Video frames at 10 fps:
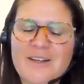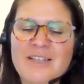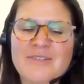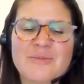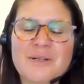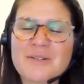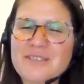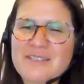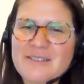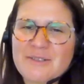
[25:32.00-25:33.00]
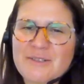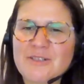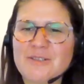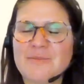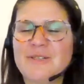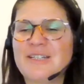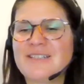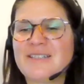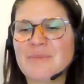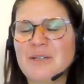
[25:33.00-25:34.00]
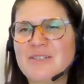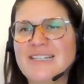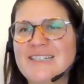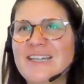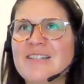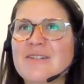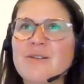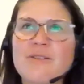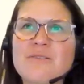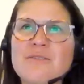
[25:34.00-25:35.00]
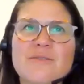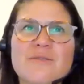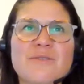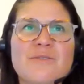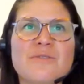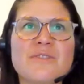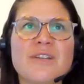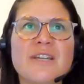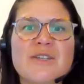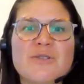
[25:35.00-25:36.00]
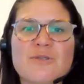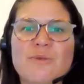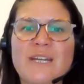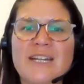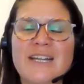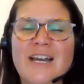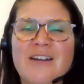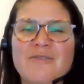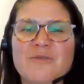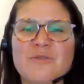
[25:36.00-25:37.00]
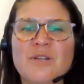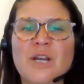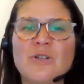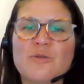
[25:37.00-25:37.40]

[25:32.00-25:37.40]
and about the circle but i think because i think it's close also to the issues we can have to